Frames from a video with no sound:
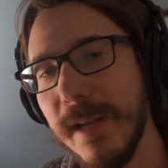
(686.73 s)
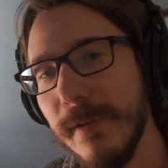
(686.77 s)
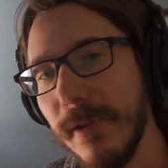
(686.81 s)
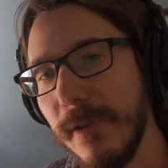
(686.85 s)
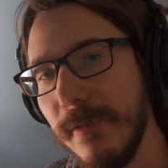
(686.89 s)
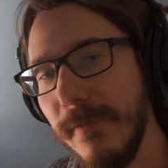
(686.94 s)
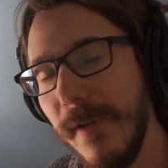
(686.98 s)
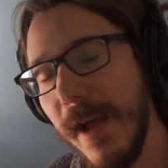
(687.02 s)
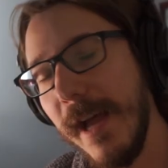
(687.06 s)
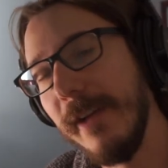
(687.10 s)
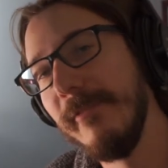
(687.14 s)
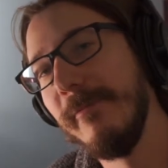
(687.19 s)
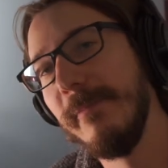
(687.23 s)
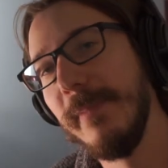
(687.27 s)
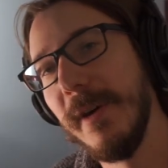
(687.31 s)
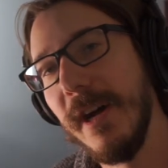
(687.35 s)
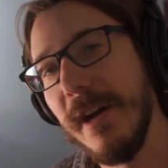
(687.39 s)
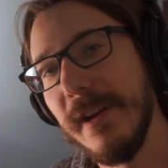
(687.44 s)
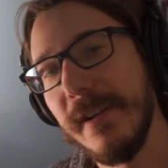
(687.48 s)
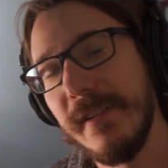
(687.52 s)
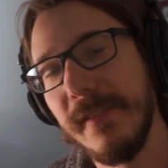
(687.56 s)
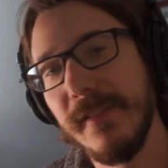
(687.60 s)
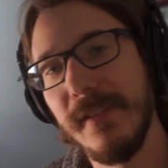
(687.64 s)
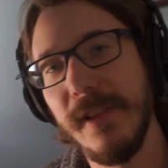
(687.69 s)
give us
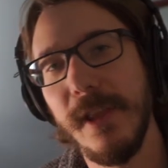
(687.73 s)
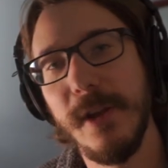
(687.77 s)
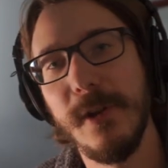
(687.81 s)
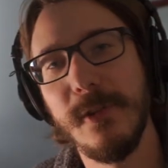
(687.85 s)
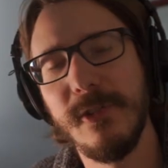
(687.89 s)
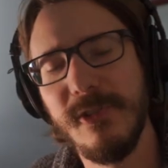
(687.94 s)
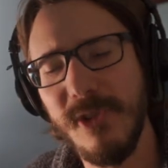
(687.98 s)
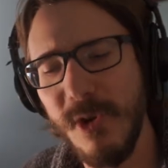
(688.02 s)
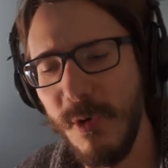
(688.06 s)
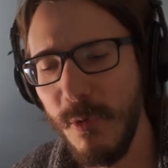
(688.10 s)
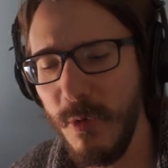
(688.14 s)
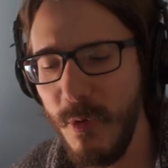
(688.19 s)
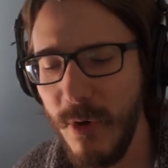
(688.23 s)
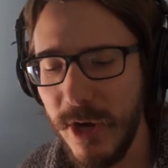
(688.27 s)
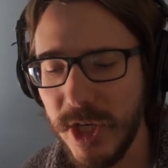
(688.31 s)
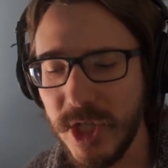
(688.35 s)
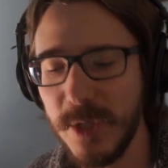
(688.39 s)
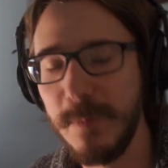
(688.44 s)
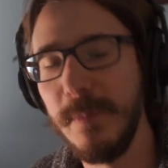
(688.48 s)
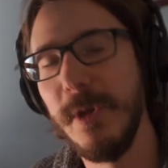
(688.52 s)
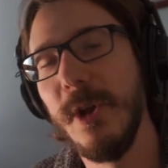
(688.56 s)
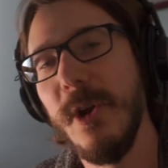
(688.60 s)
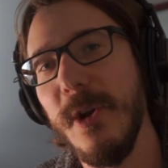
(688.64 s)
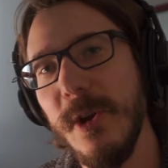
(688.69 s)
$5. Let us know
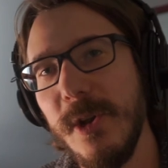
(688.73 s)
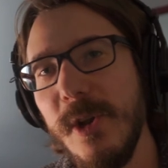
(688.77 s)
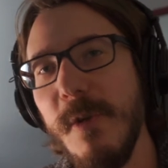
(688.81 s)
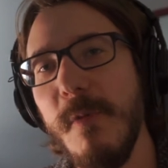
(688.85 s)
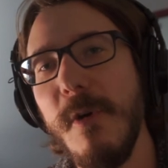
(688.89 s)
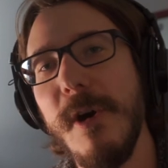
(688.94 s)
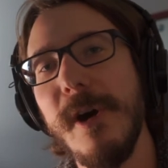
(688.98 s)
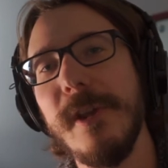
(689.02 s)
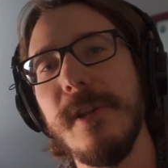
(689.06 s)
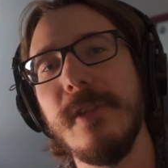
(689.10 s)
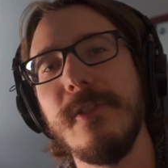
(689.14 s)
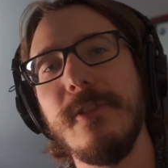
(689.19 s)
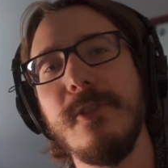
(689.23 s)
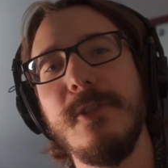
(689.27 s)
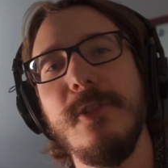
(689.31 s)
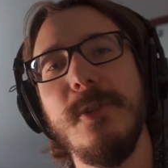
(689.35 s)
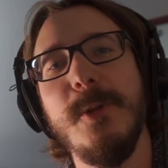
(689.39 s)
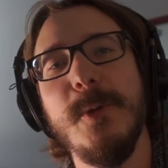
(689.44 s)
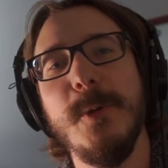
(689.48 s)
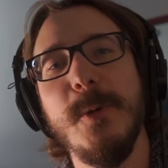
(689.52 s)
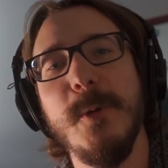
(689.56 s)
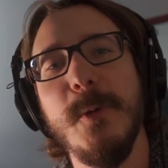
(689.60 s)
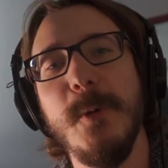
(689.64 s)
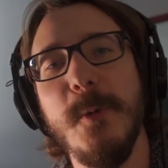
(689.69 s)
which beer you want us
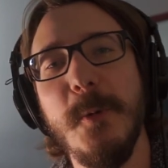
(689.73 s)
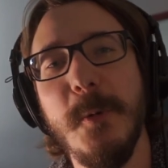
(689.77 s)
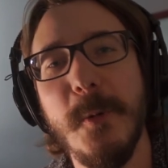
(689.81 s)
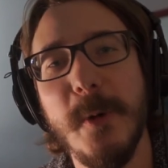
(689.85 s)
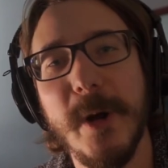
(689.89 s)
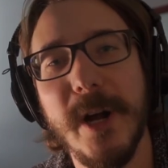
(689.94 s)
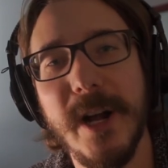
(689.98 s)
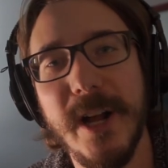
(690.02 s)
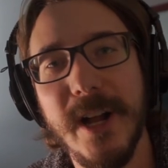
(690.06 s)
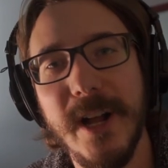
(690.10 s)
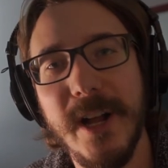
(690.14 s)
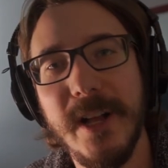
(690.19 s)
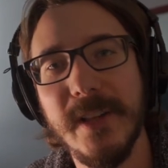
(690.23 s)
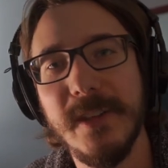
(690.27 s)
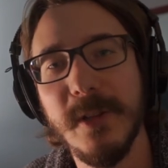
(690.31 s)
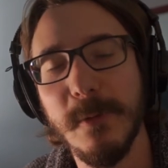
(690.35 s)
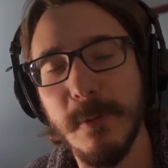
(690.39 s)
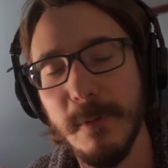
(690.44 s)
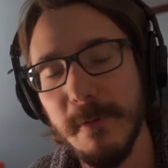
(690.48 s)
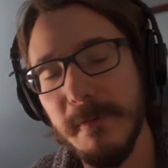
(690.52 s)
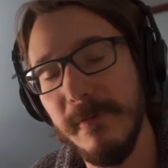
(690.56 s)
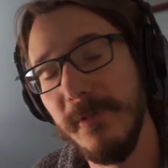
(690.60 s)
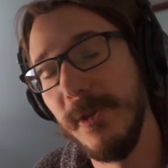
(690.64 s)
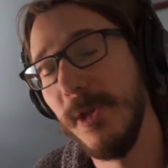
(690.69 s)
to
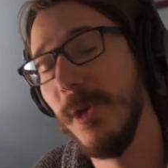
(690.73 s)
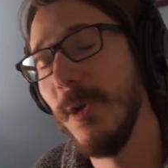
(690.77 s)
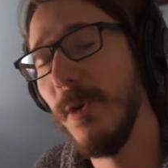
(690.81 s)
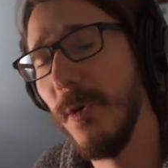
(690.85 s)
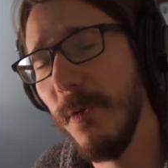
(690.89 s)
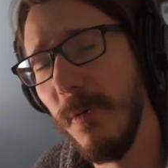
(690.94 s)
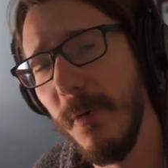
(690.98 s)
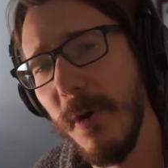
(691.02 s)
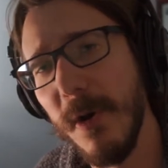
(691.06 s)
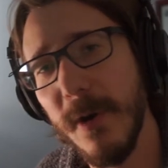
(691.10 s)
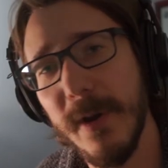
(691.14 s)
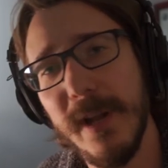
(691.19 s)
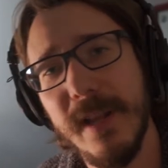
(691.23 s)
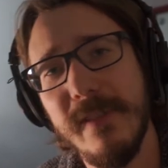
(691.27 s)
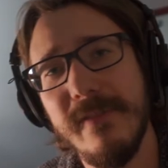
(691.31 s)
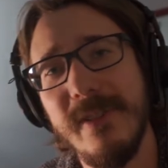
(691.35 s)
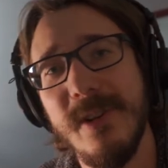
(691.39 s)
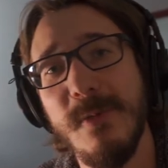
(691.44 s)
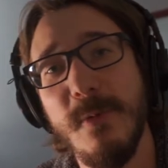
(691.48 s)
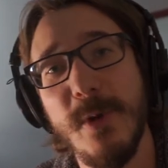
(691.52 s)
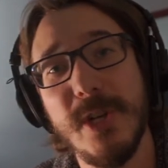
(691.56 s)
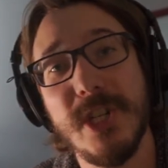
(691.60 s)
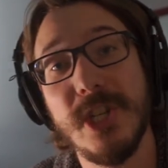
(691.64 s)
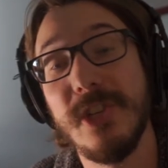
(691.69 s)
review, or
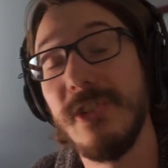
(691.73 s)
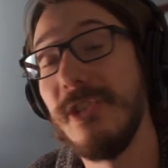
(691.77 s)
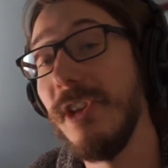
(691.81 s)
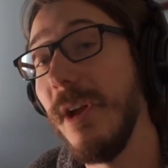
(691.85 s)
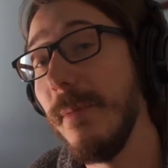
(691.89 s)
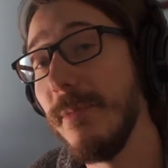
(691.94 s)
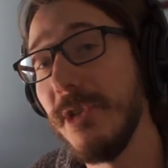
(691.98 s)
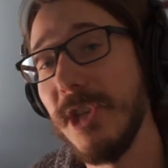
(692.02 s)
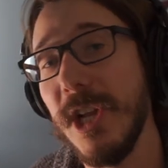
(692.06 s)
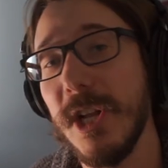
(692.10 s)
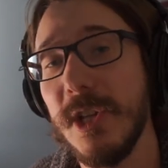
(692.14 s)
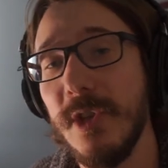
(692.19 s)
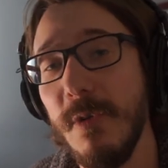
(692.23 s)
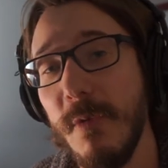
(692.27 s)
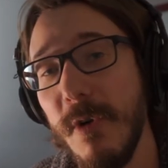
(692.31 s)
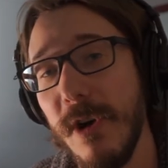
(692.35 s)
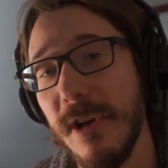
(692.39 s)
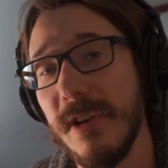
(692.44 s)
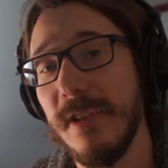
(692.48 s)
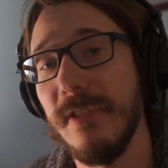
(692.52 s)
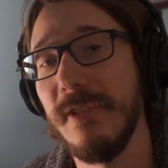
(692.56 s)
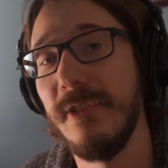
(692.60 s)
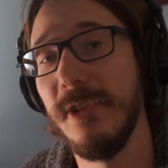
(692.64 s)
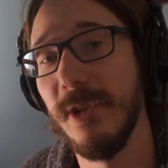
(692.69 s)
even which subject you
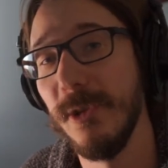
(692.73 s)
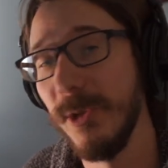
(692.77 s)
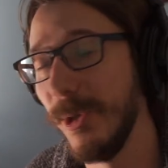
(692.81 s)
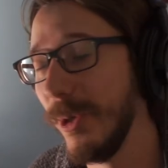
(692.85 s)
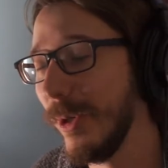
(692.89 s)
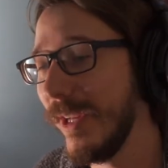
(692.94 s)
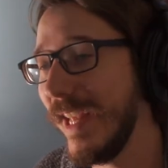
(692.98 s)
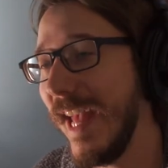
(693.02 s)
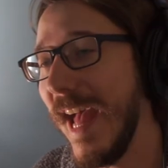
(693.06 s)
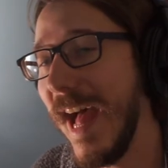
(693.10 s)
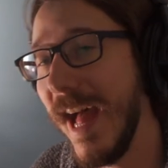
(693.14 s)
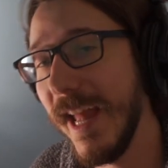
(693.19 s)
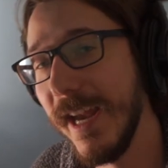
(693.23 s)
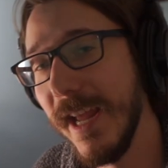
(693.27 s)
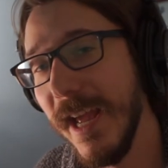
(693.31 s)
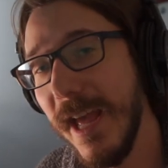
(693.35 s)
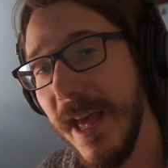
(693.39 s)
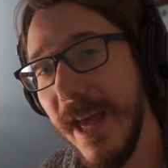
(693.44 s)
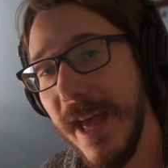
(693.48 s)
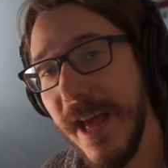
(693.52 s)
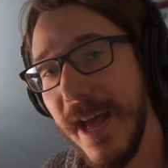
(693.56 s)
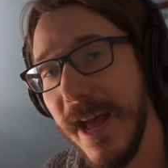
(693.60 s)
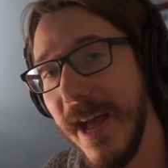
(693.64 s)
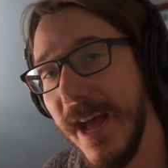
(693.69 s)
want us to look at,
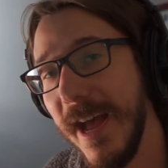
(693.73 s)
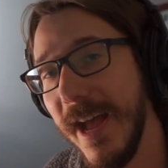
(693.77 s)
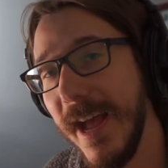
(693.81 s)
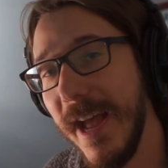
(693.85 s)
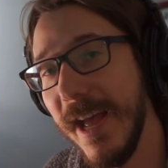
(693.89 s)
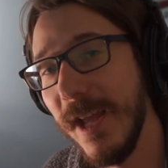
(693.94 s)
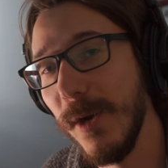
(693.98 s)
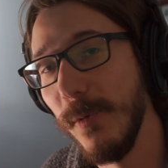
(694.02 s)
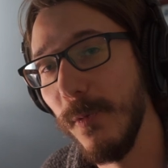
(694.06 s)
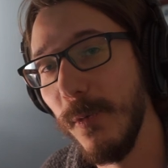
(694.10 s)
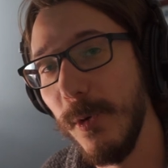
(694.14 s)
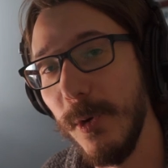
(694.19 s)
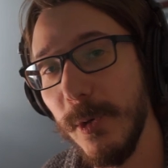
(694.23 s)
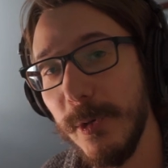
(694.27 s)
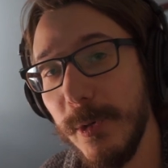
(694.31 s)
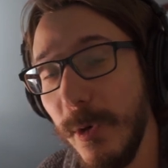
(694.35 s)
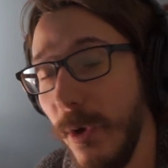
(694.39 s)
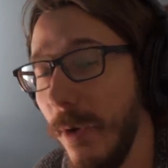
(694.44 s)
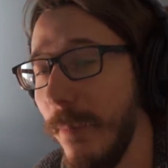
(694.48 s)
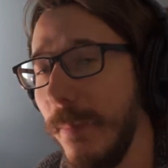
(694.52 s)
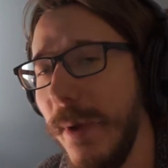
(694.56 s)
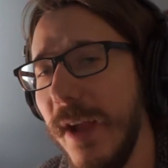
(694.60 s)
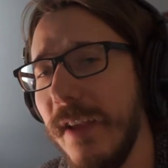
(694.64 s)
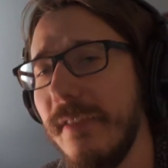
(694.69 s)
and we'll
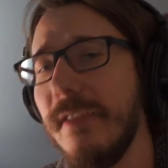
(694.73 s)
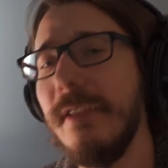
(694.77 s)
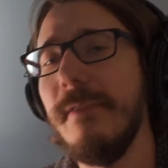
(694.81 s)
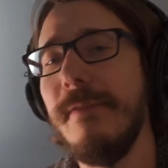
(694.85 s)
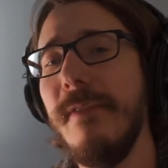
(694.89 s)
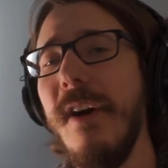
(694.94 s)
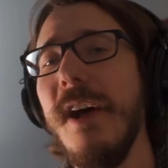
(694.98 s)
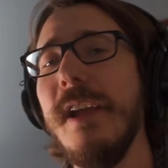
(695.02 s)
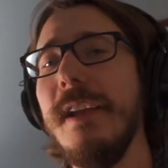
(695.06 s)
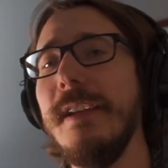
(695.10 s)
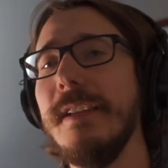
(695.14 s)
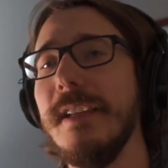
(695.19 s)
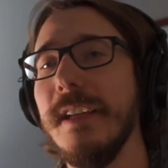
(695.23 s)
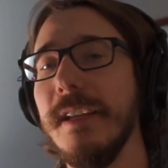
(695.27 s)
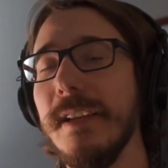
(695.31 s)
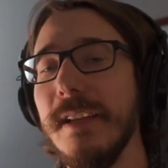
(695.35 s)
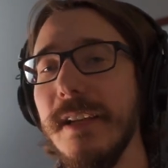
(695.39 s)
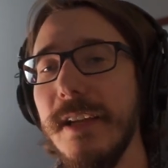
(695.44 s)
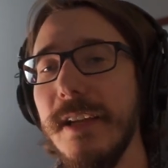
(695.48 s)
do our best to find it.